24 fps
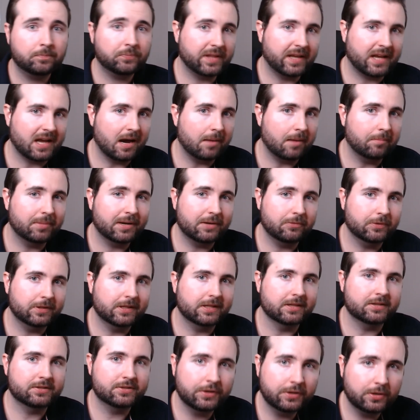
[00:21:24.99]
The company with
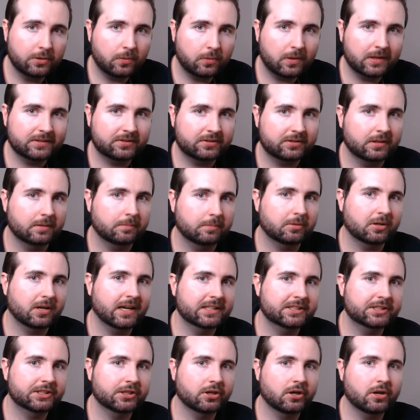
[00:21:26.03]
the 2-to-1 strip
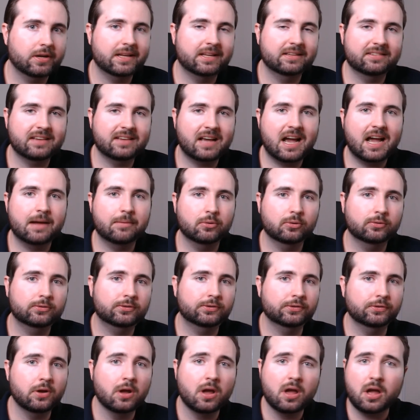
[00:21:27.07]
ratio is able
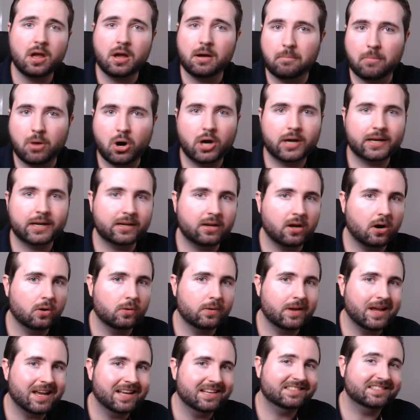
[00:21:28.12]
to mine
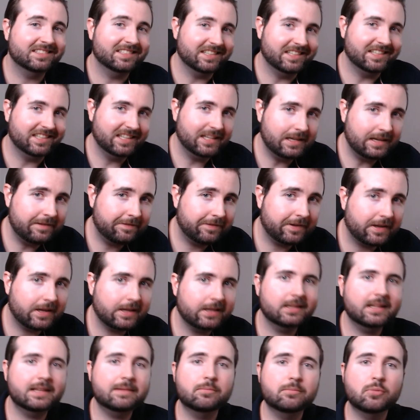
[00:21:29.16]
gold
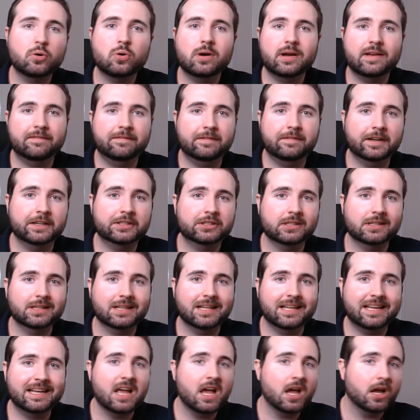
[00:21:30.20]
significantly more
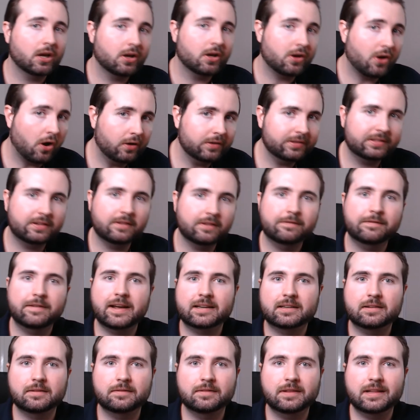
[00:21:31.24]
efficiently, cost
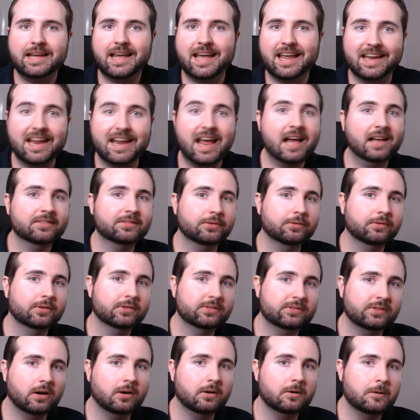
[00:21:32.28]
effectively, and as a
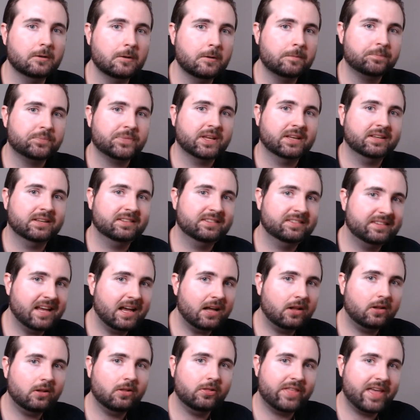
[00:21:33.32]
result,
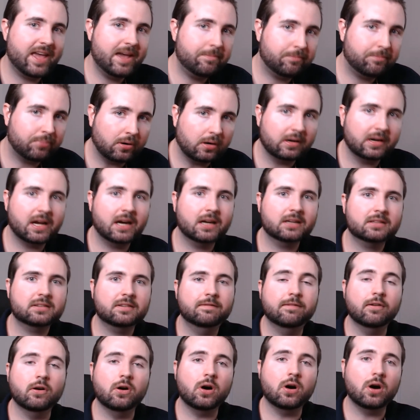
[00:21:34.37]
sell their product
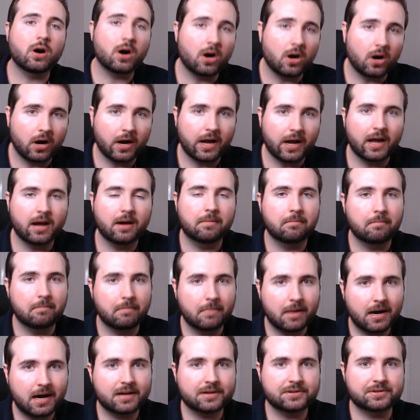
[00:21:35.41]
for higher
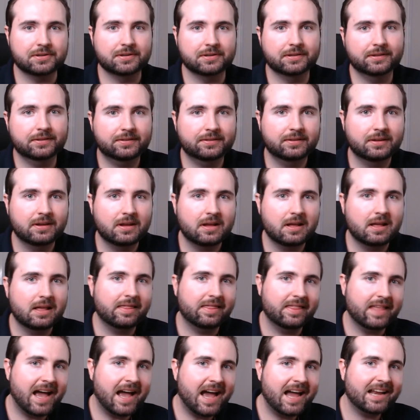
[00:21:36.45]
margins.
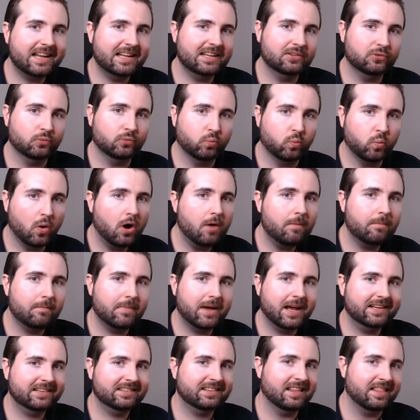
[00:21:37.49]
That is what
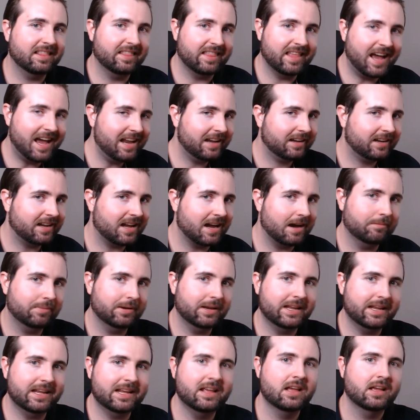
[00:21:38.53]
makes that
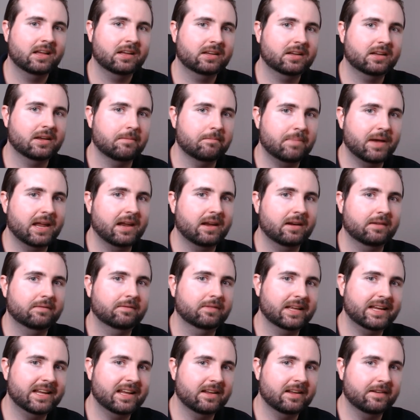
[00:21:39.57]
company
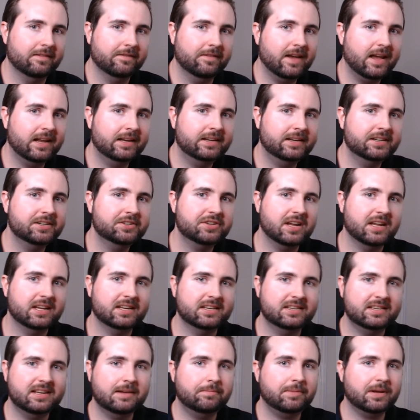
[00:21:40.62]
competitively advantaged,
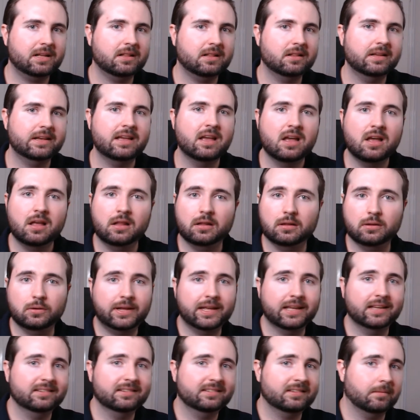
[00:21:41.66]
and typically
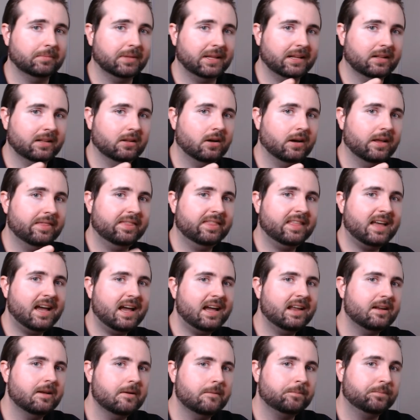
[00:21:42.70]
looking at something like
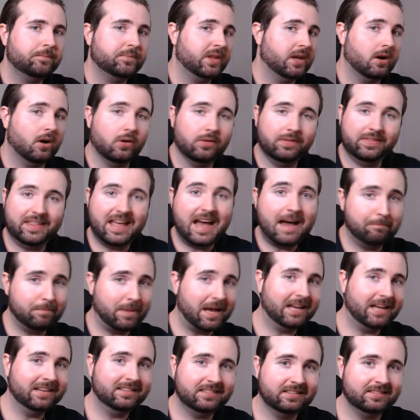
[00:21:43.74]
that, on that
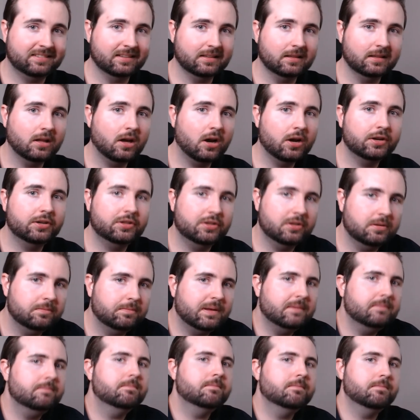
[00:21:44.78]
basis alone, you'd
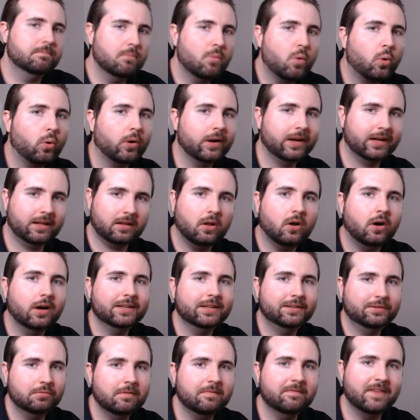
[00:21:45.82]
be more
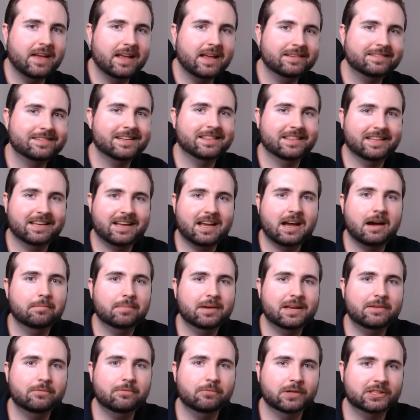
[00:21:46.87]
inclined to invest in the
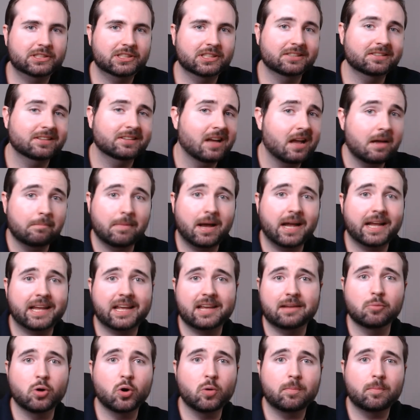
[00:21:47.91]
company which is
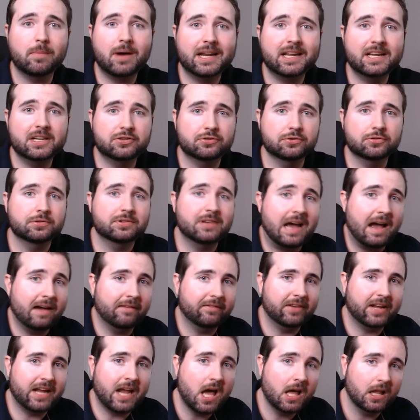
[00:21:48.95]
making more money due to
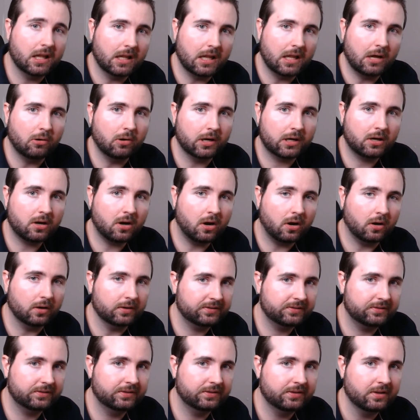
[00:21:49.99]
having lower
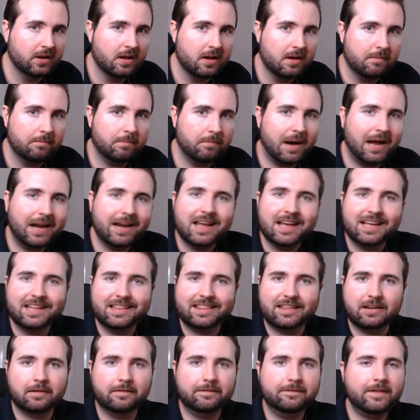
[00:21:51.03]
costs. But
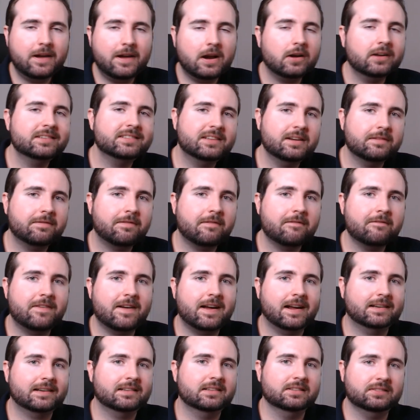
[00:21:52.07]
there are various different
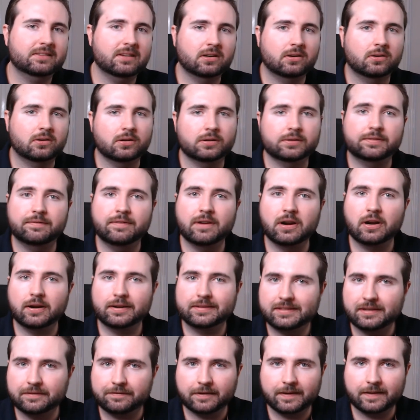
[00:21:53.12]
factors across
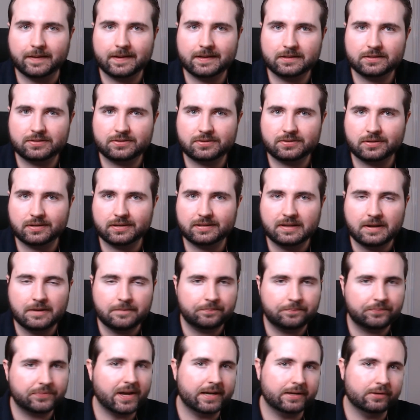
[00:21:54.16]
various different industries
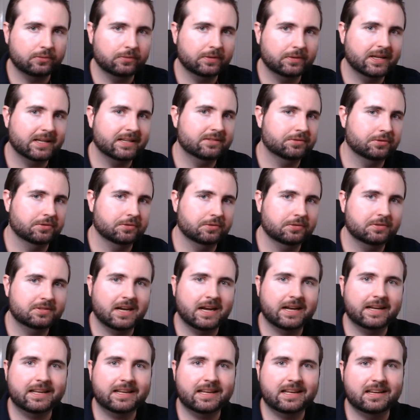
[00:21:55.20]
that you'll need to
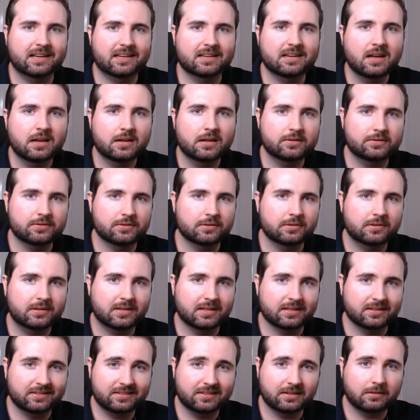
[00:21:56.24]
take into
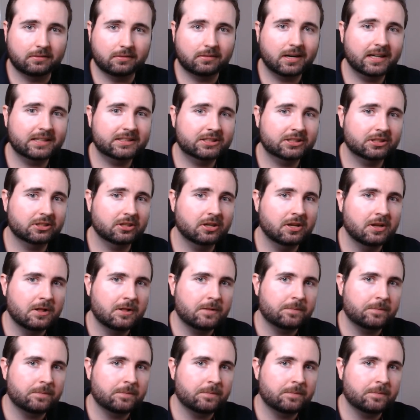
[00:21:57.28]
consideration.